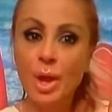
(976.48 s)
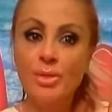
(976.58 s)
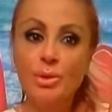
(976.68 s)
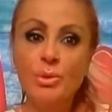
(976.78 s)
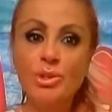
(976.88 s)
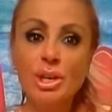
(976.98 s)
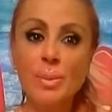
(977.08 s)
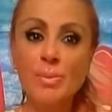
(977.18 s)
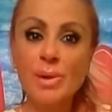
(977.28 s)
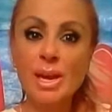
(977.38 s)
there was going
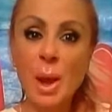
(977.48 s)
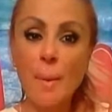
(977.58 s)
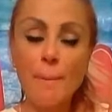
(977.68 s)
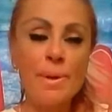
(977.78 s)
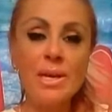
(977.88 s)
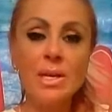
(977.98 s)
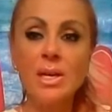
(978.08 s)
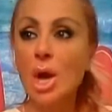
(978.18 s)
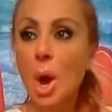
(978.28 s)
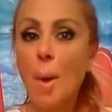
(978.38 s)
to be a
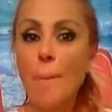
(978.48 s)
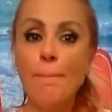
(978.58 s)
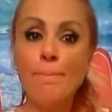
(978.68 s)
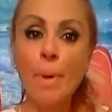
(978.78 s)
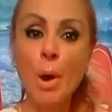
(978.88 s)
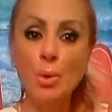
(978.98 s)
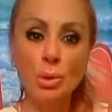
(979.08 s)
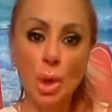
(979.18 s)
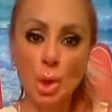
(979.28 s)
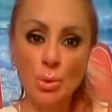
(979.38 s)
big
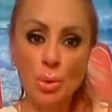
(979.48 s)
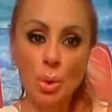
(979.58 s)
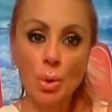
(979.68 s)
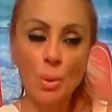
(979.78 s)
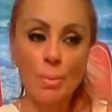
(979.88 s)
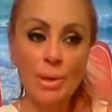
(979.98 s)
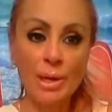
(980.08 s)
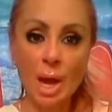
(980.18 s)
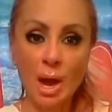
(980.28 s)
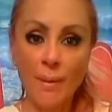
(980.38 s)
boatload or a
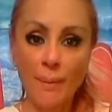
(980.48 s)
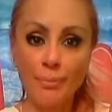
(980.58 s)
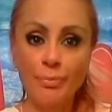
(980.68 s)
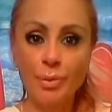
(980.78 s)
big, um,